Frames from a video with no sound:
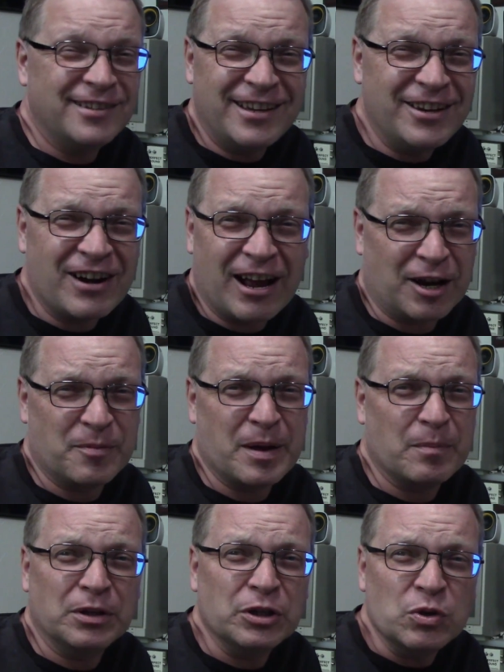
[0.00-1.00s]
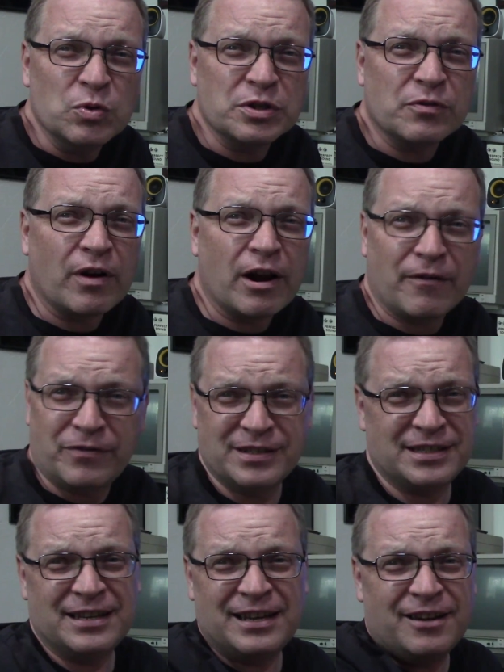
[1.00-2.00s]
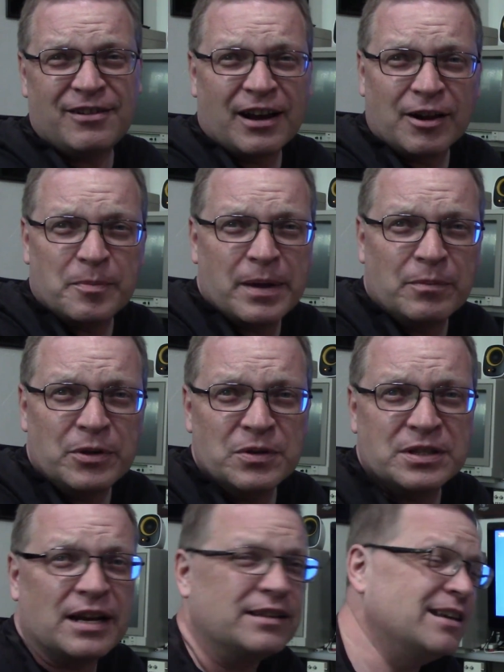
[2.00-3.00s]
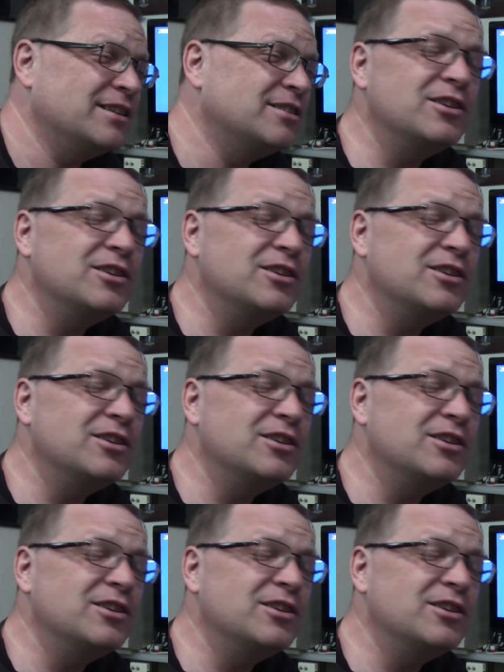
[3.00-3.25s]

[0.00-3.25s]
You're not going to be able to use it right off the CD. You're not going to be able to use it on this.